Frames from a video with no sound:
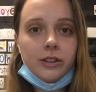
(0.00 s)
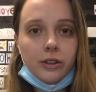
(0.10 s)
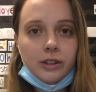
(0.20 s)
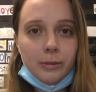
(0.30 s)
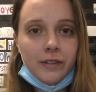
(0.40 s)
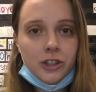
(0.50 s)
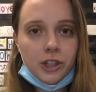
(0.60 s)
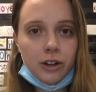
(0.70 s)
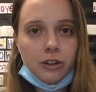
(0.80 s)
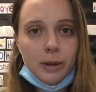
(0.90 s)
So some of the
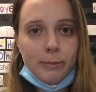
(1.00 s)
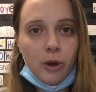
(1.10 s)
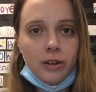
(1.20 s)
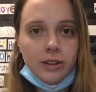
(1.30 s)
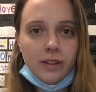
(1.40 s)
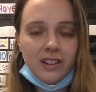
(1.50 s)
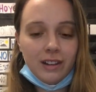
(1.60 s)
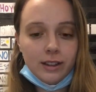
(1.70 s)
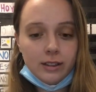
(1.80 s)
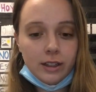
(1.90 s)
general components of the
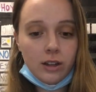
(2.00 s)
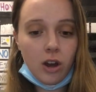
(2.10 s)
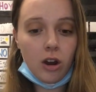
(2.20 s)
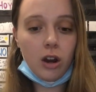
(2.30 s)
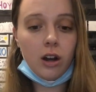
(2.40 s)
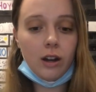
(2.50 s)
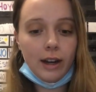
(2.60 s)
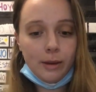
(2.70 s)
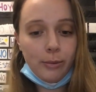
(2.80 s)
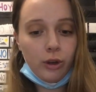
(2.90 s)
lesson are
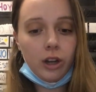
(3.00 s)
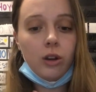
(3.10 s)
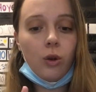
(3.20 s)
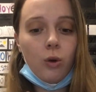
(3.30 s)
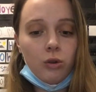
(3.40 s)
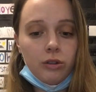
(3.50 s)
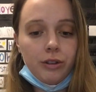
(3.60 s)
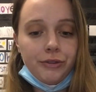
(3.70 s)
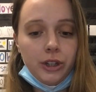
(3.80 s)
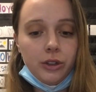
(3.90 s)
input, oral
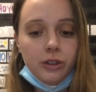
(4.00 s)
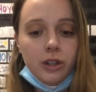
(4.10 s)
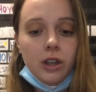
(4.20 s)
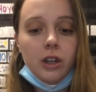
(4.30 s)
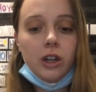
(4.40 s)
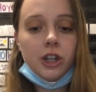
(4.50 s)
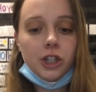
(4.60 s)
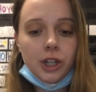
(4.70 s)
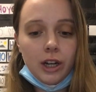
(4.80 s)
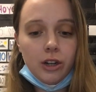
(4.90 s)
review,
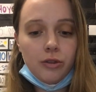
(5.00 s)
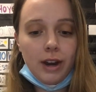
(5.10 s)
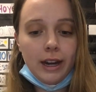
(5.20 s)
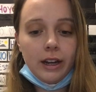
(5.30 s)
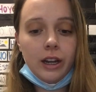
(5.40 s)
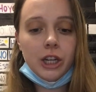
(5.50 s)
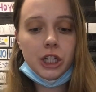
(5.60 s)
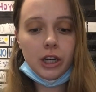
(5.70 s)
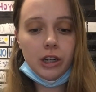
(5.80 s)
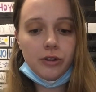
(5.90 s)
shared writing,
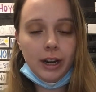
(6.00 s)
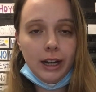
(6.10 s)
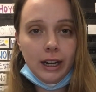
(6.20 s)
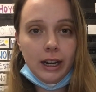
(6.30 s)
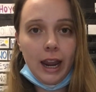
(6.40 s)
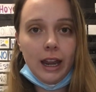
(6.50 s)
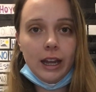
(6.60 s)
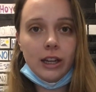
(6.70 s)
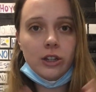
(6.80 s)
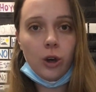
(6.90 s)
shared reading,
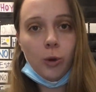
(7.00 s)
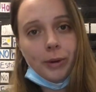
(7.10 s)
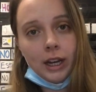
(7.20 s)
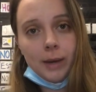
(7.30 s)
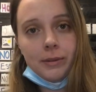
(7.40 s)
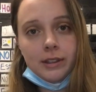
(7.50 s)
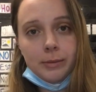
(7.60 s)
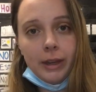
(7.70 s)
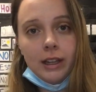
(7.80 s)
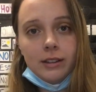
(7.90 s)
and opening up the
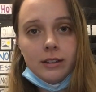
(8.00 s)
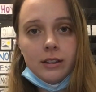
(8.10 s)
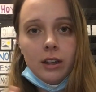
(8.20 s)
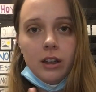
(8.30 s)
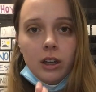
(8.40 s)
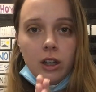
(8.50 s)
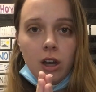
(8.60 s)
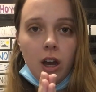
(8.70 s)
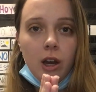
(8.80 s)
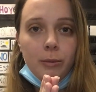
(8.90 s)
space,
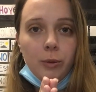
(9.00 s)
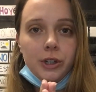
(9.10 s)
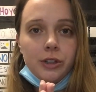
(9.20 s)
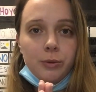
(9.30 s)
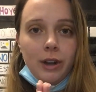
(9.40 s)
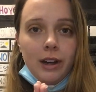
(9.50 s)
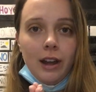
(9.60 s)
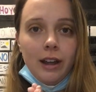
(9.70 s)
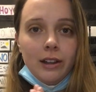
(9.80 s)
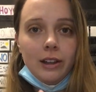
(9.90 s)
which is when
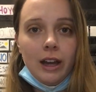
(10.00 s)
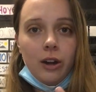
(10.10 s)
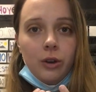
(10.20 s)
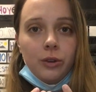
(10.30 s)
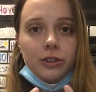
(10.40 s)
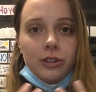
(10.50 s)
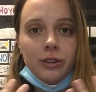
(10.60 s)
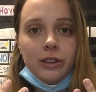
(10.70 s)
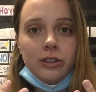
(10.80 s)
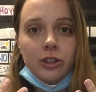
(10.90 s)
I allow
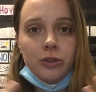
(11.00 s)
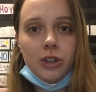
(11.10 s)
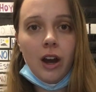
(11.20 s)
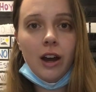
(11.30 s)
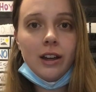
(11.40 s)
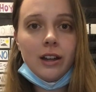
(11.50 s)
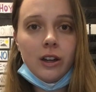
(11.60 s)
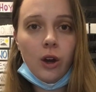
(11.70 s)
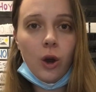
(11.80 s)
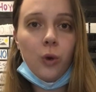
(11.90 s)
students to talk
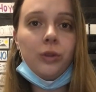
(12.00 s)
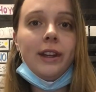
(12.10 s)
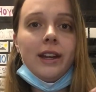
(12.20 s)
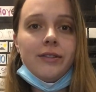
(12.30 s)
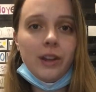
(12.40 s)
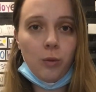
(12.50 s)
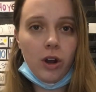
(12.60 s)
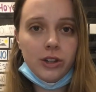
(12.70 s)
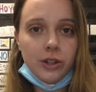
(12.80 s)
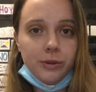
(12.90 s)
only if they
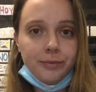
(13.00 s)
want to.